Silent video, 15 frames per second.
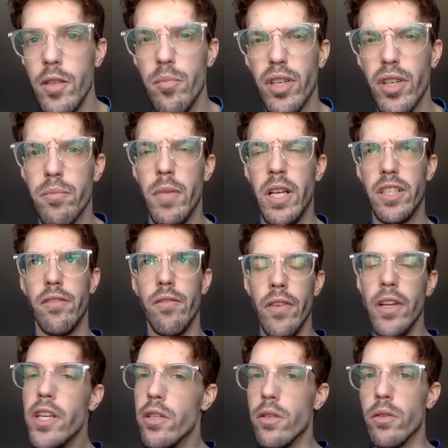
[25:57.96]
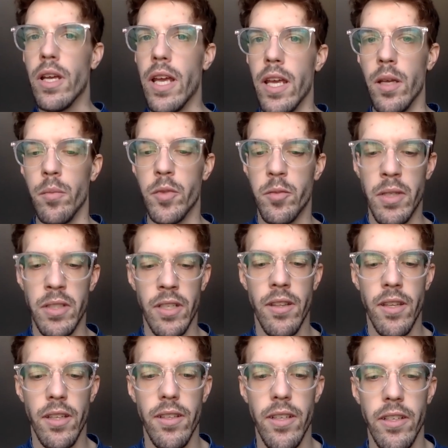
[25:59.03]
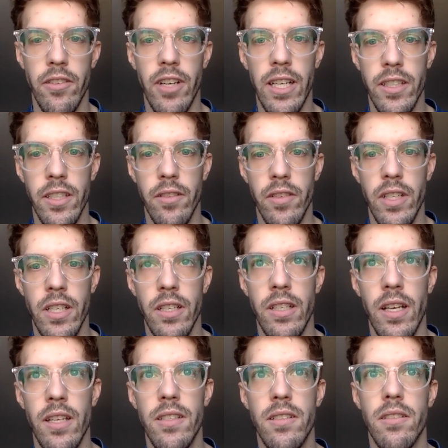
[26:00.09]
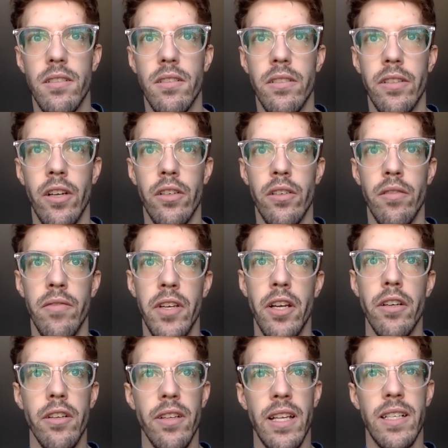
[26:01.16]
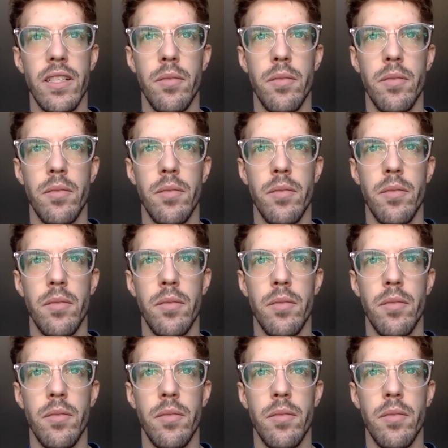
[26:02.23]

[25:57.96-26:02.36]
that you mentioned video games because I think the interactivity does start to veer into that